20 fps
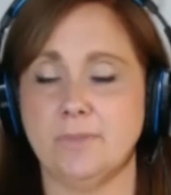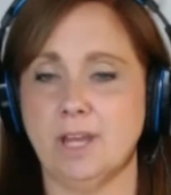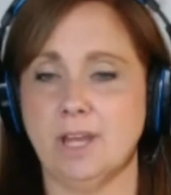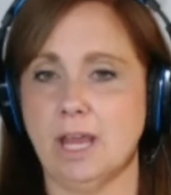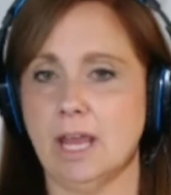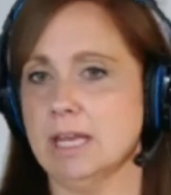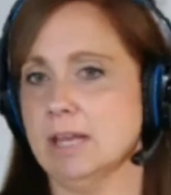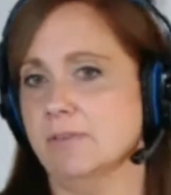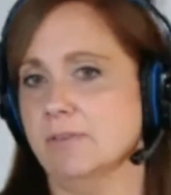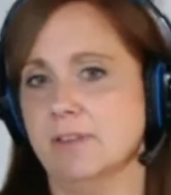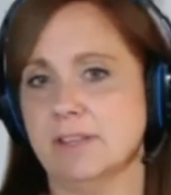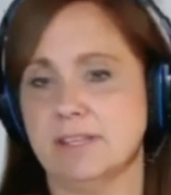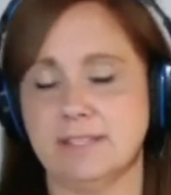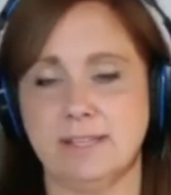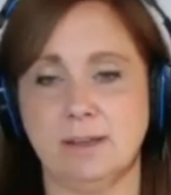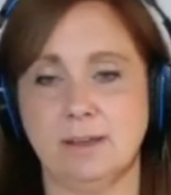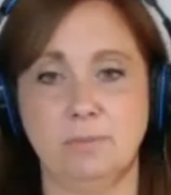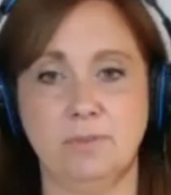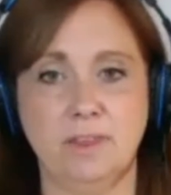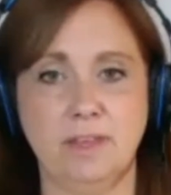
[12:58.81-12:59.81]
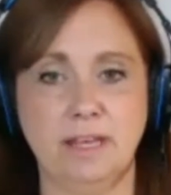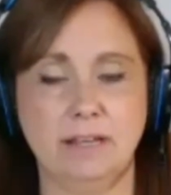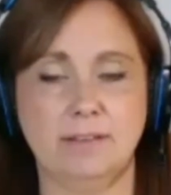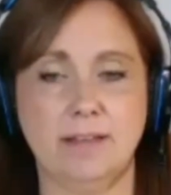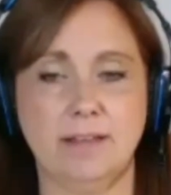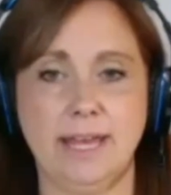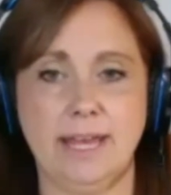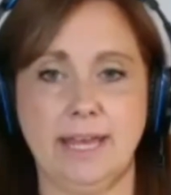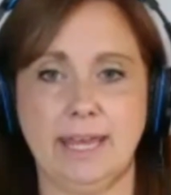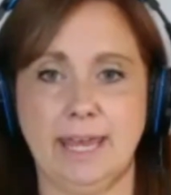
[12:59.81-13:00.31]
And if it's something
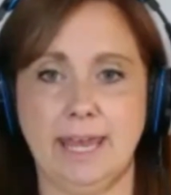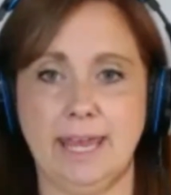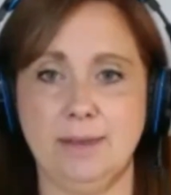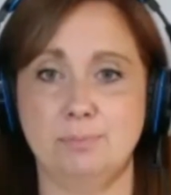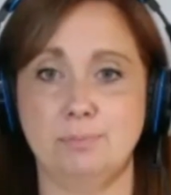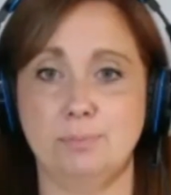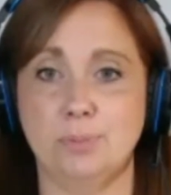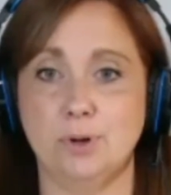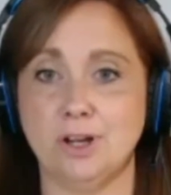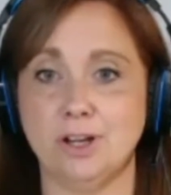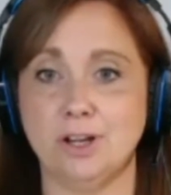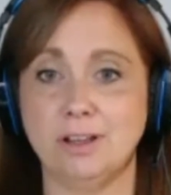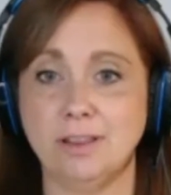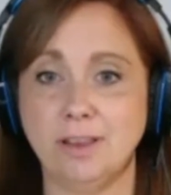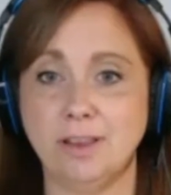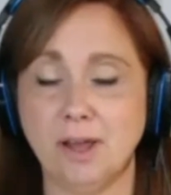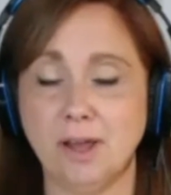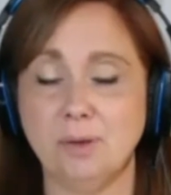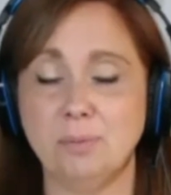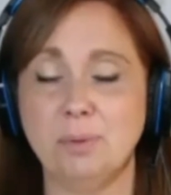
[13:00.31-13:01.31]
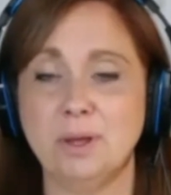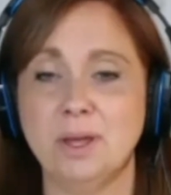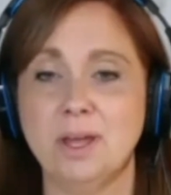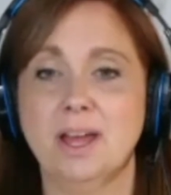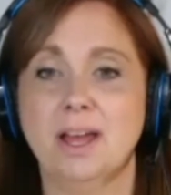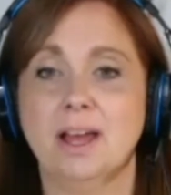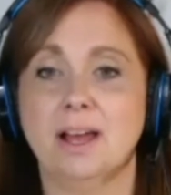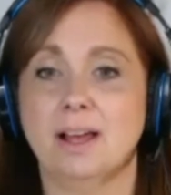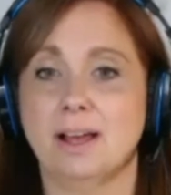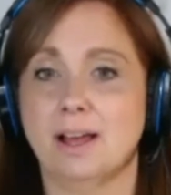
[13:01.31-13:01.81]
like a book club,
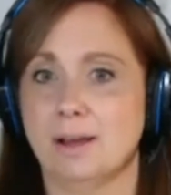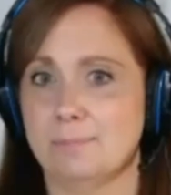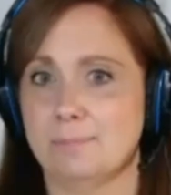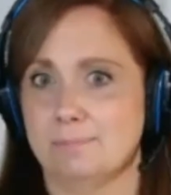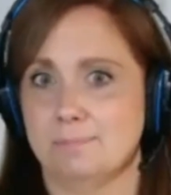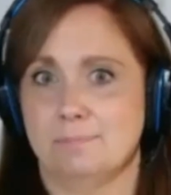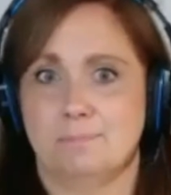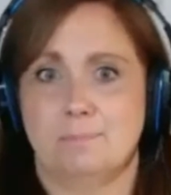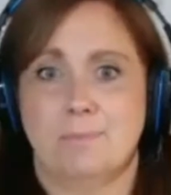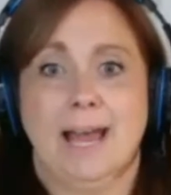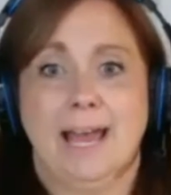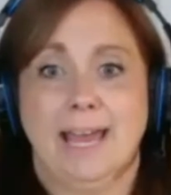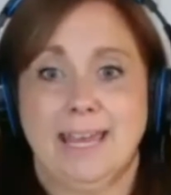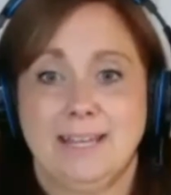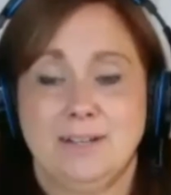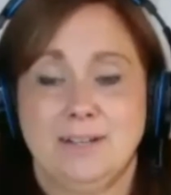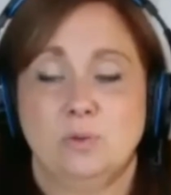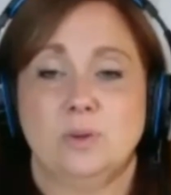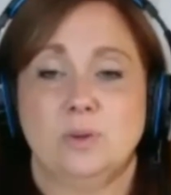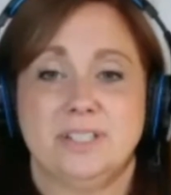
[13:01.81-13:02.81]
mine will